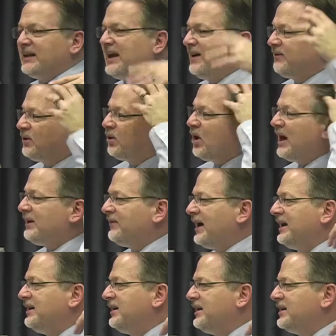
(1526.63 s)
They have a lot of
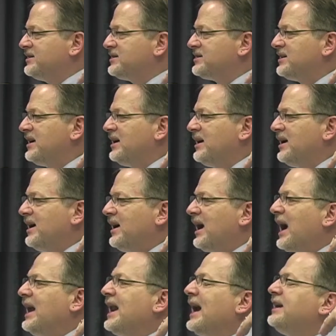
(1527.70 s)
ideas.
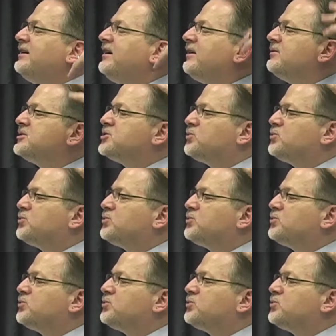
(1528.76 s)
An idea is